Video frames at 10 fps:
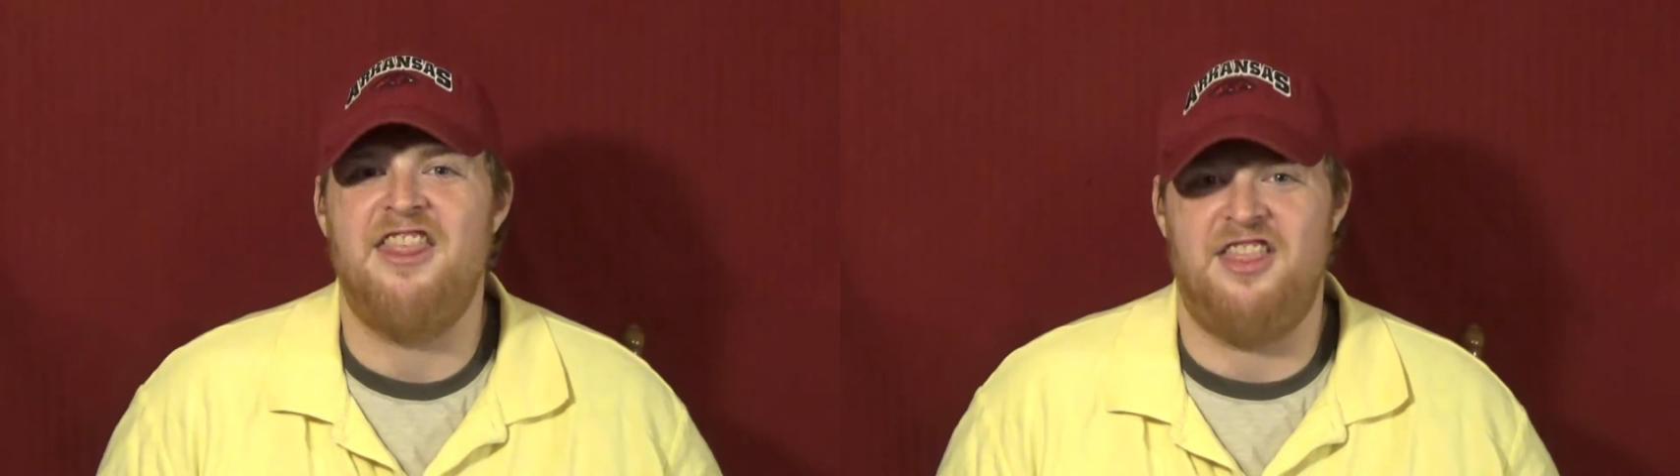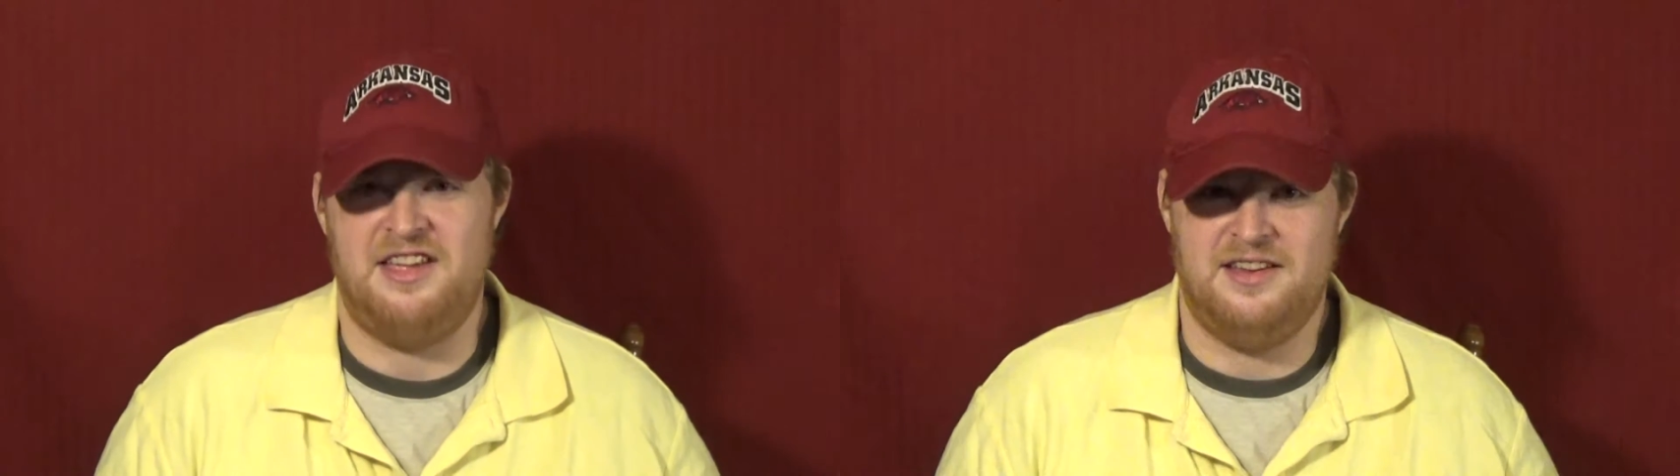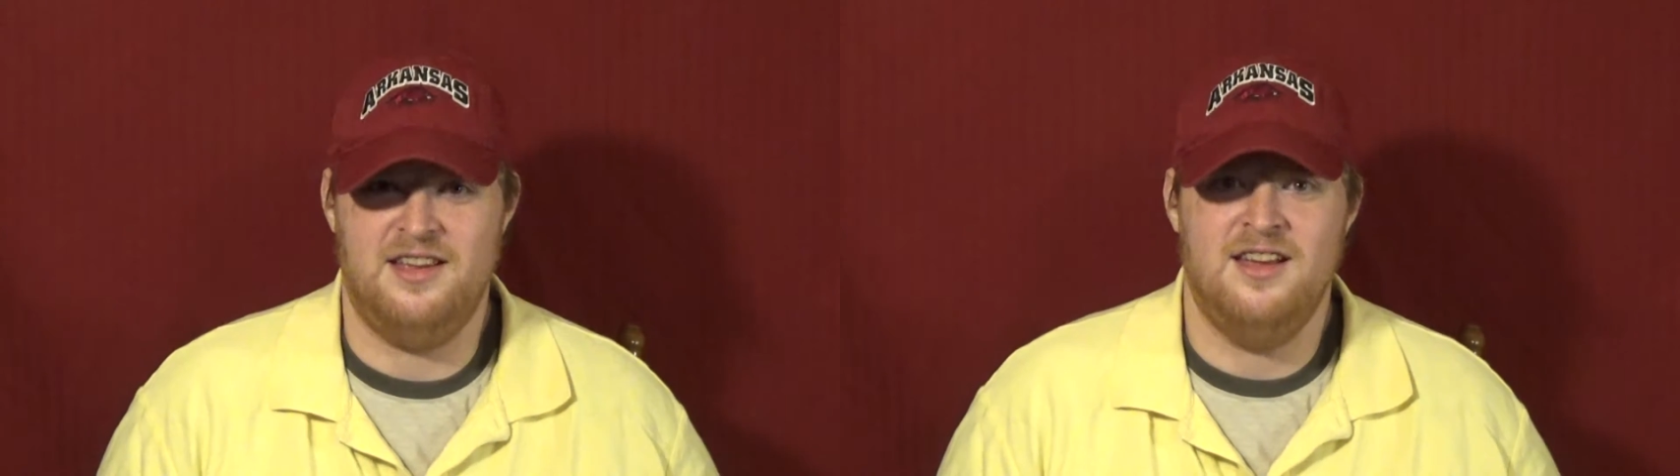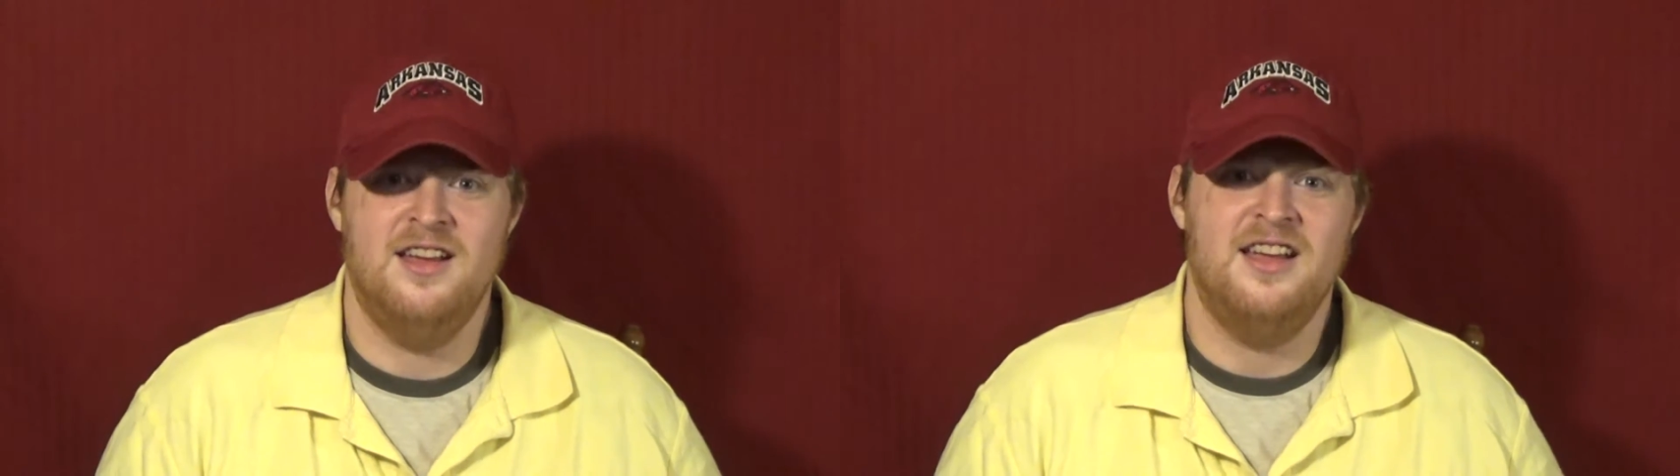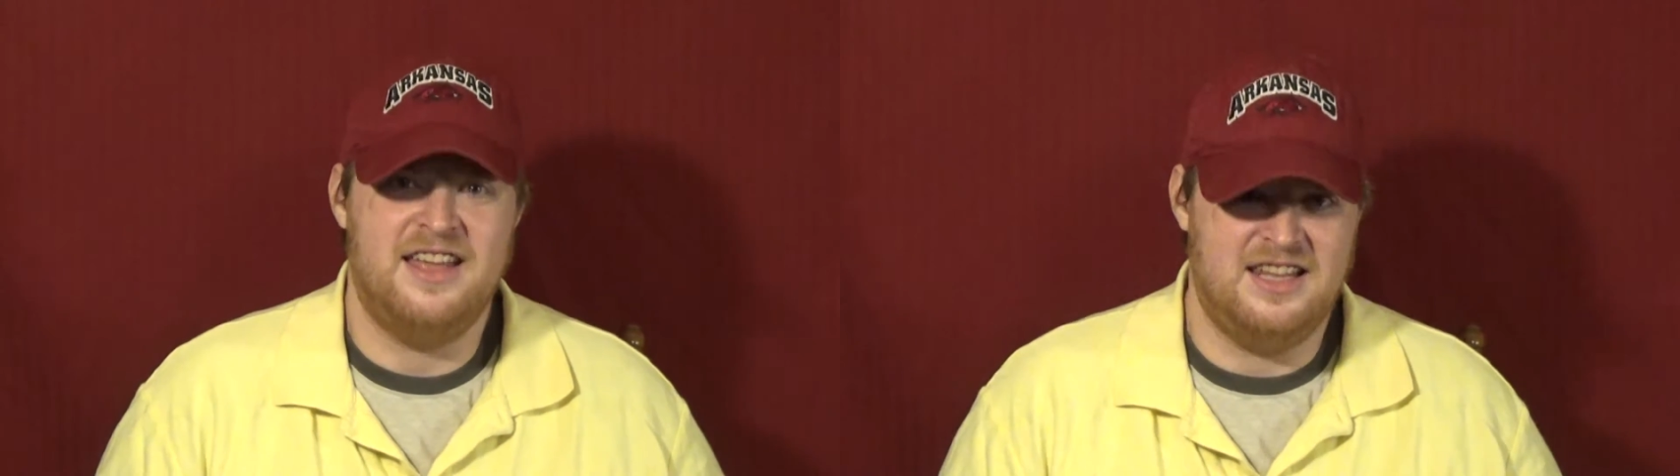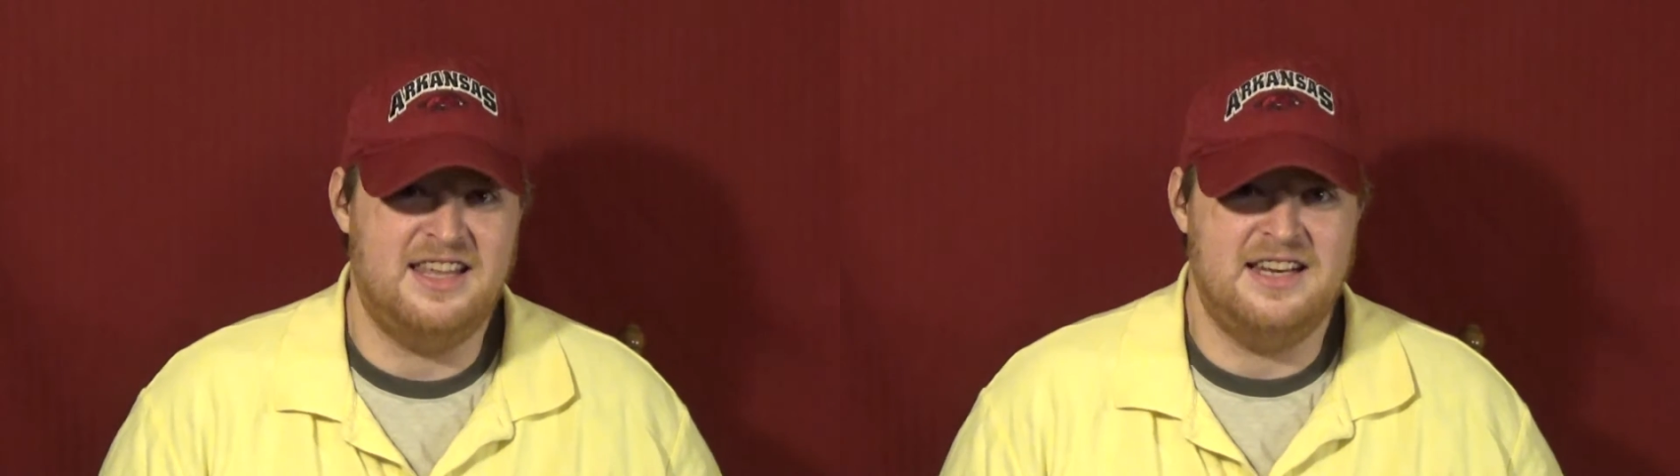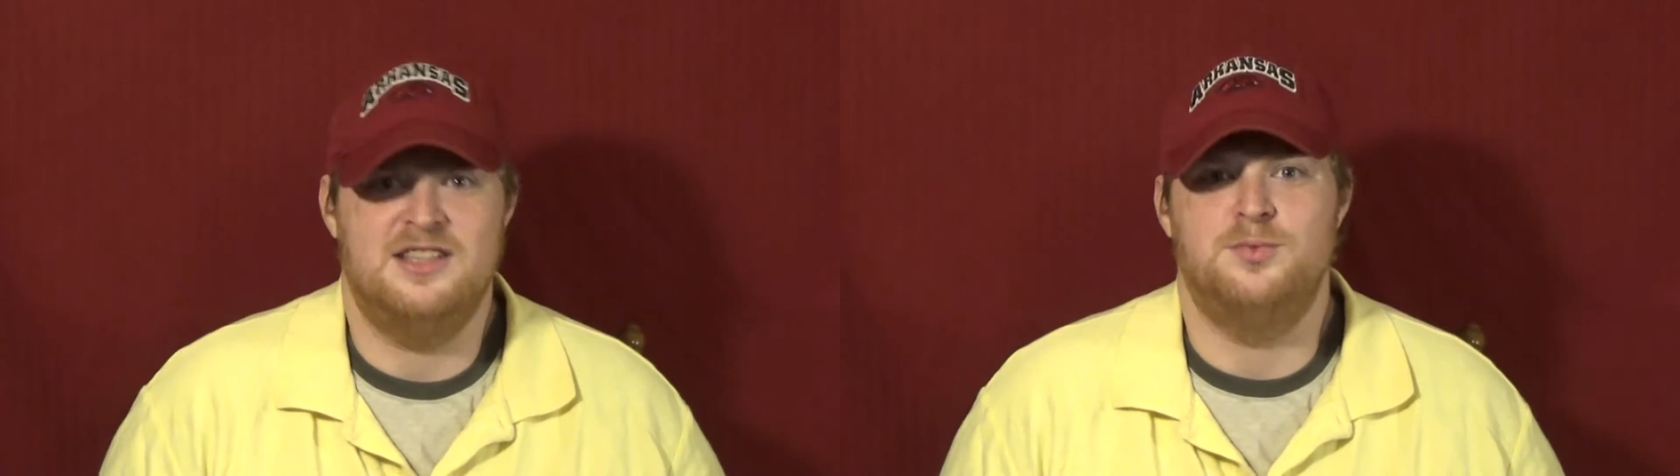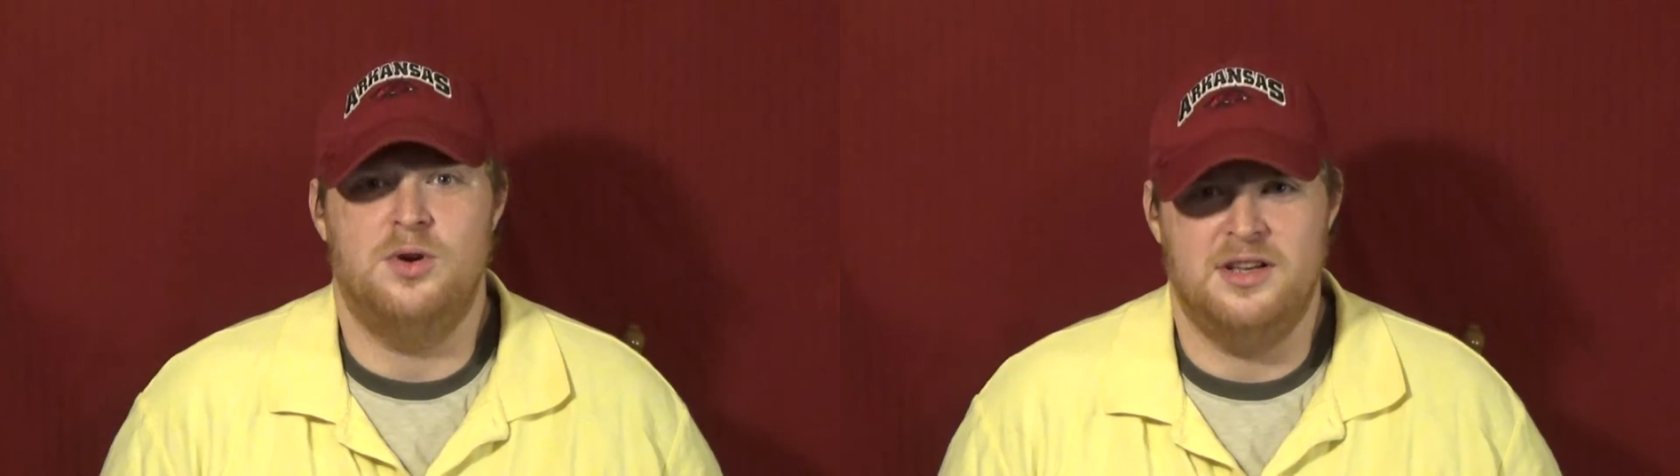think
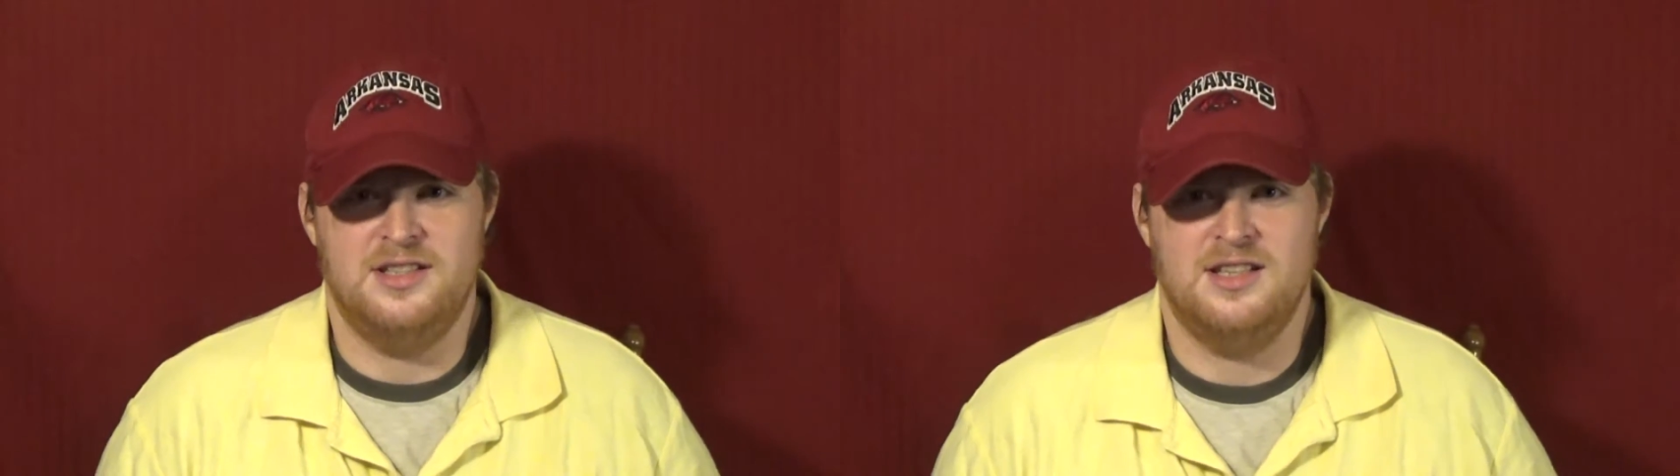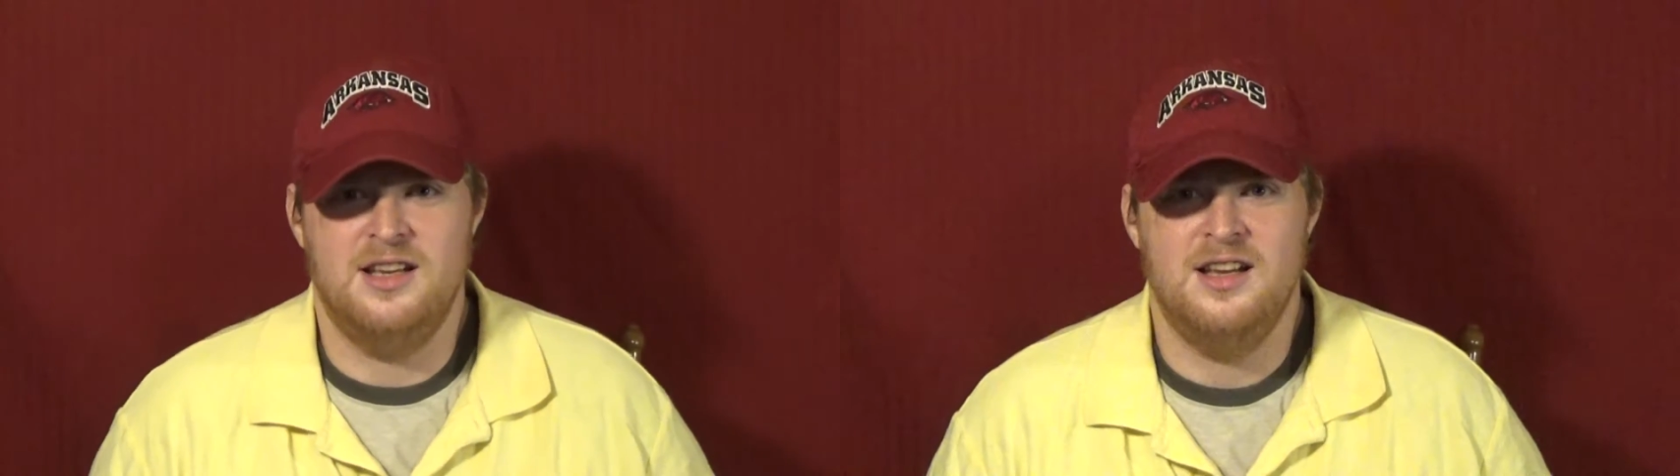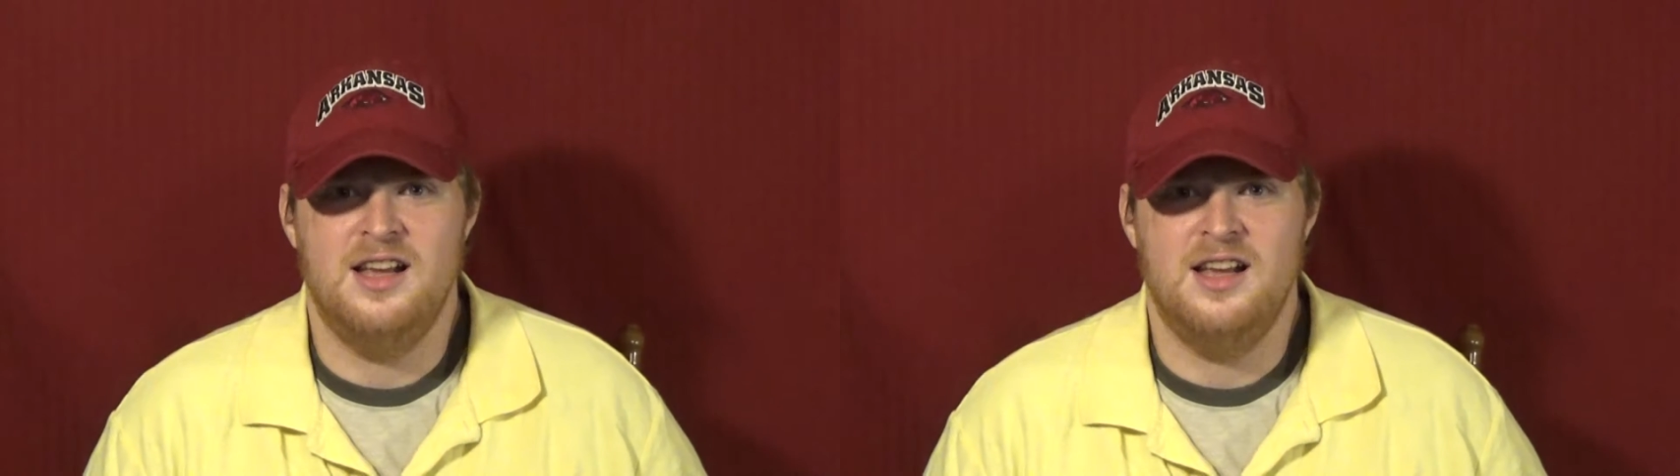Atlantis was.